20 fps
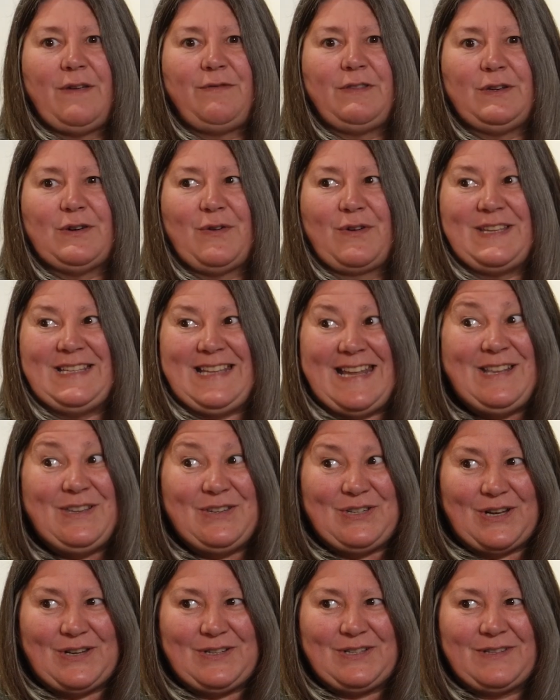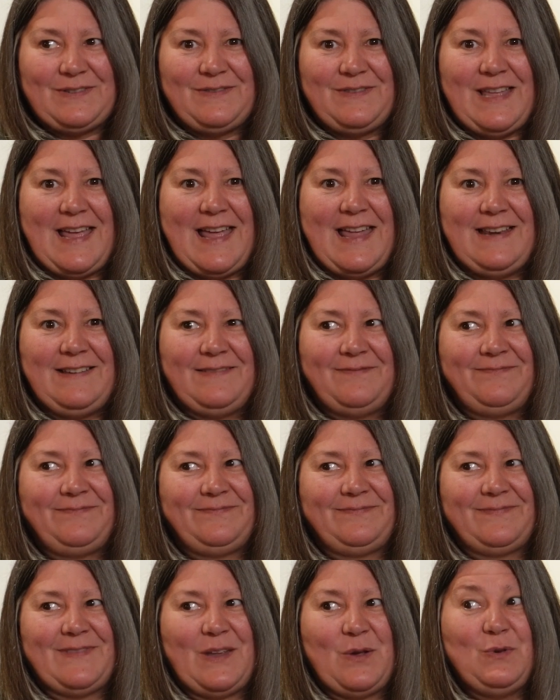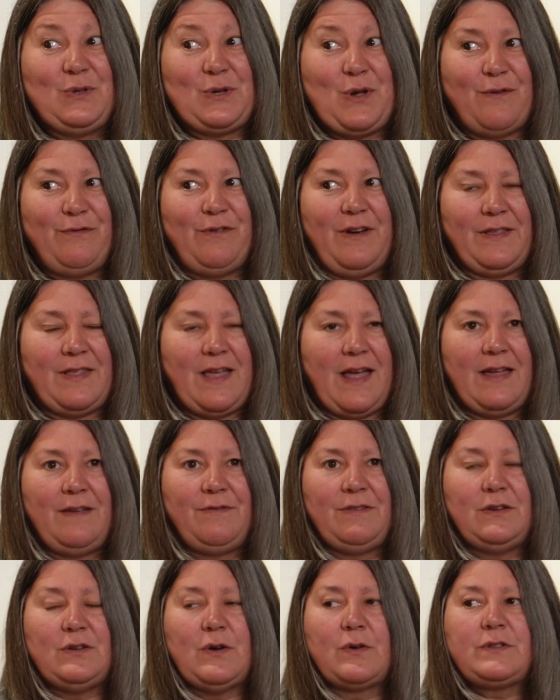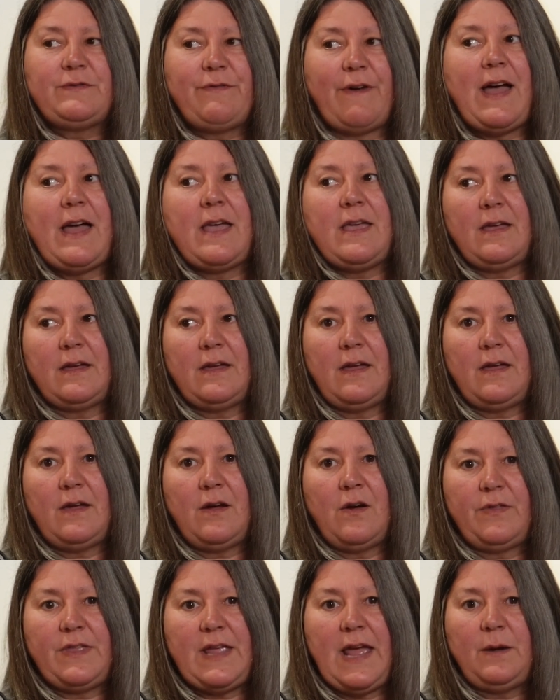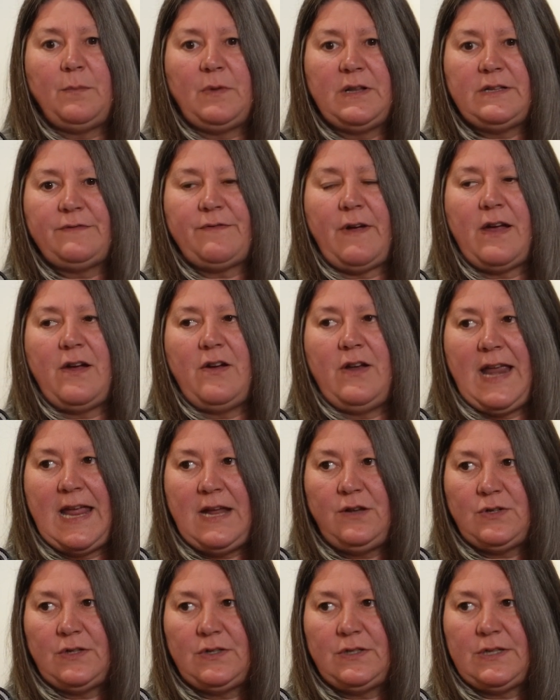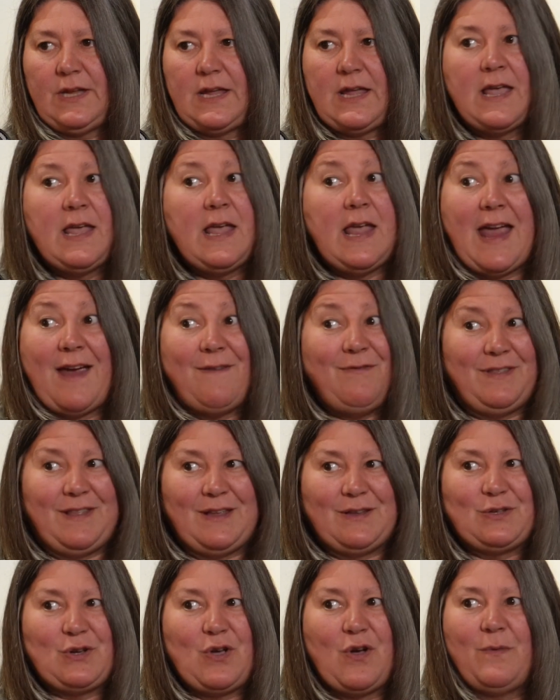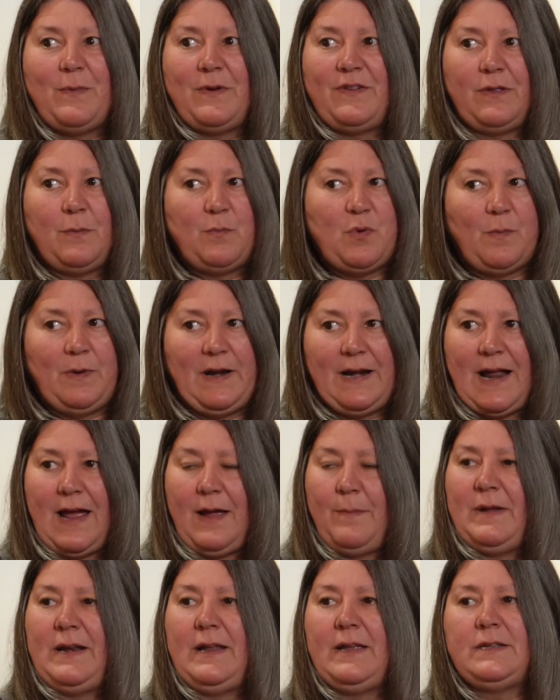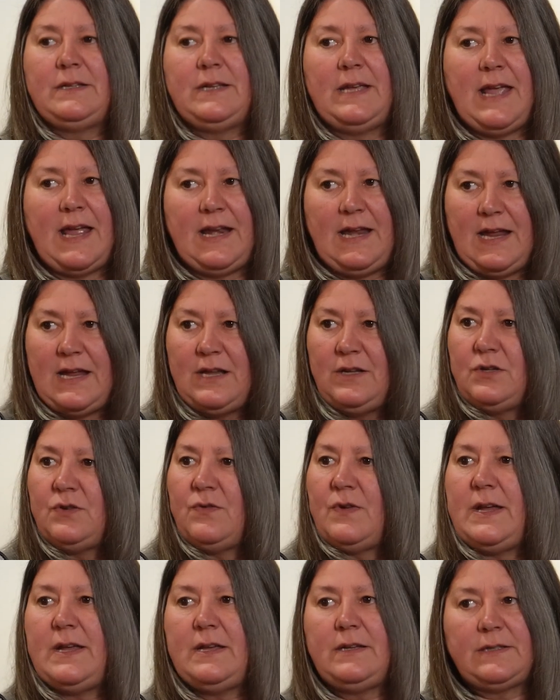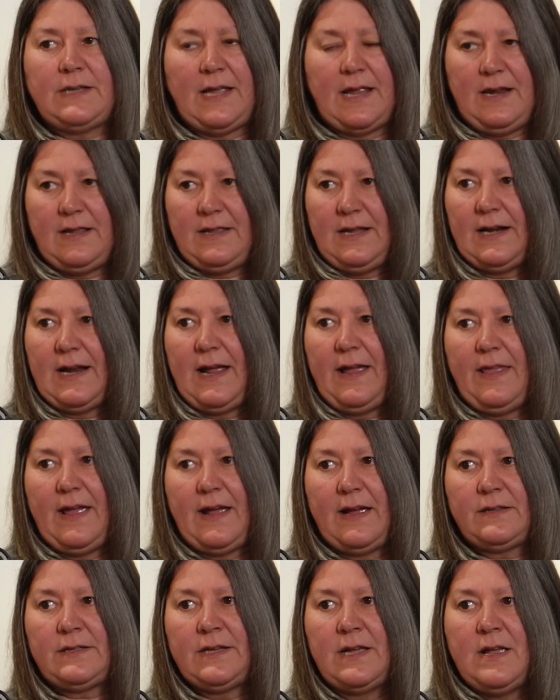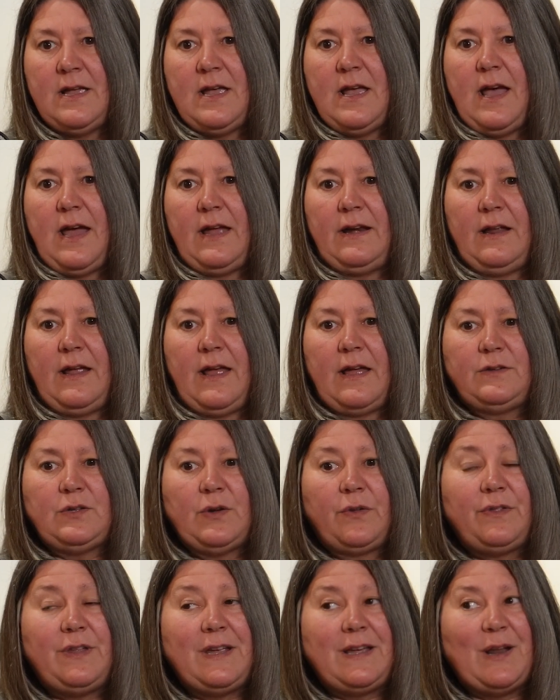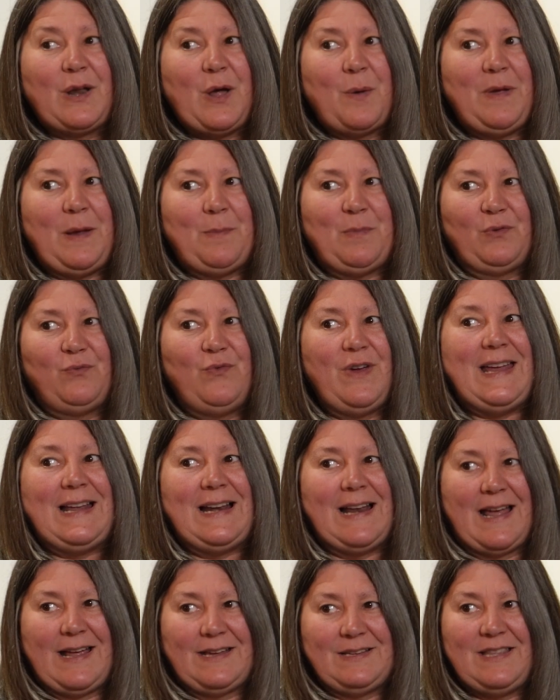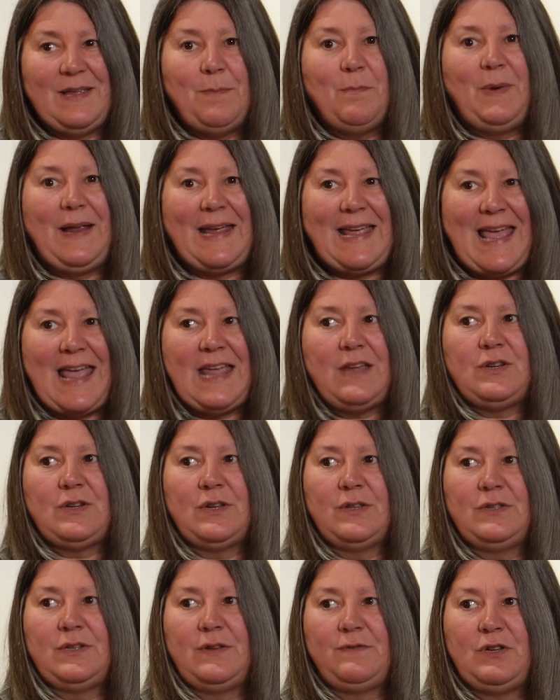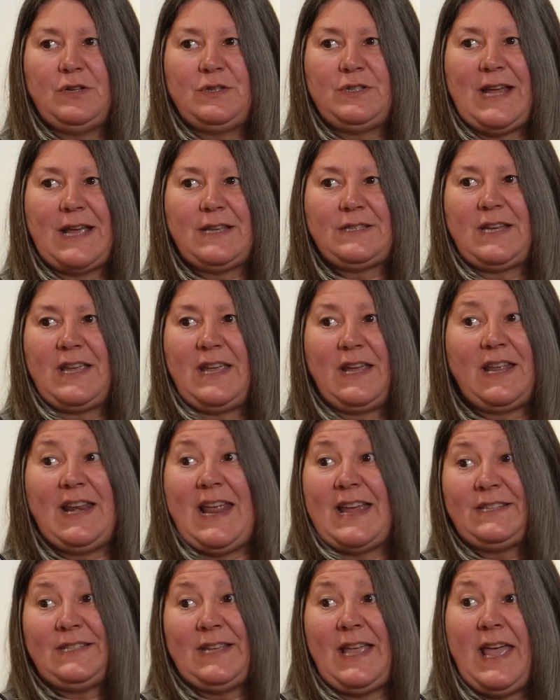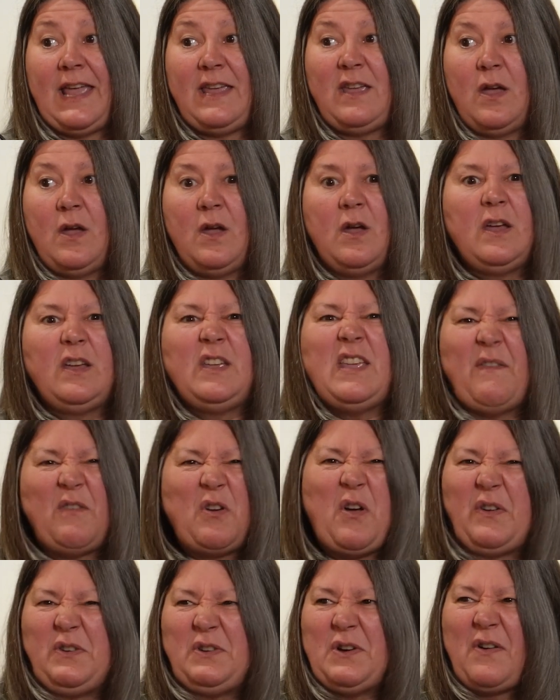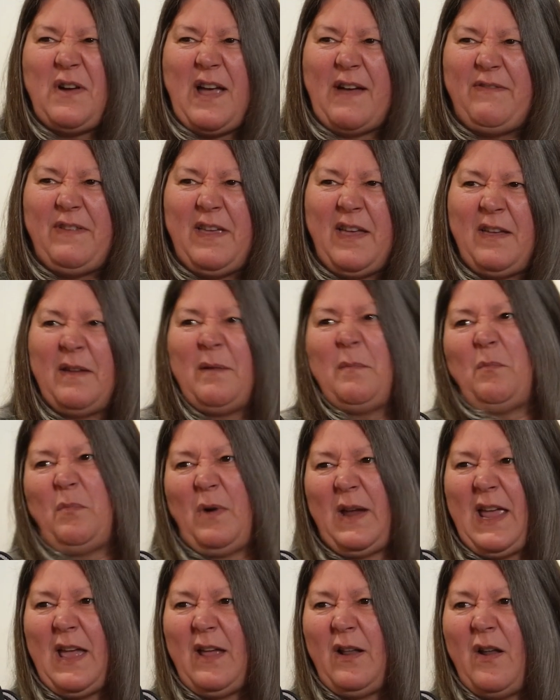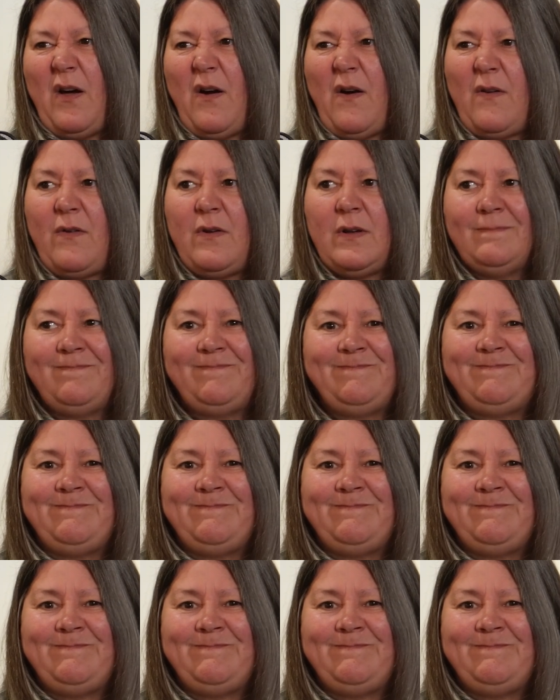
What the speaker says: if the dog is injured, then who's covering that? If the dog's or the animal is via an agency, everything's covered, the public liability, any injuries, anything like that. And I don't think a lot of people realise the implications of just asking an SA, you haven't got a dog, have you? Bring it along.